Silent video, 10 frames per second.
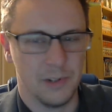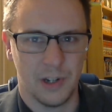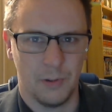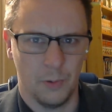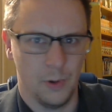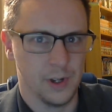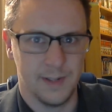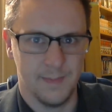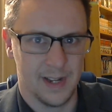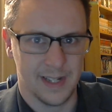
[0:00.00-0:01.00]
which I will
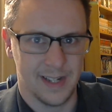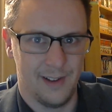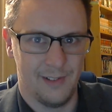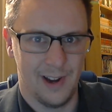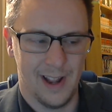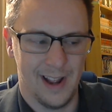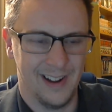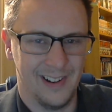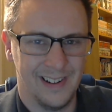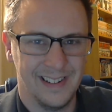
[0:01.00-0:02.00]
not impersonate right
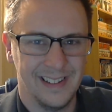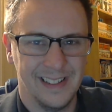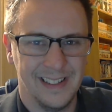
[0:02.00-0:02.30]
now,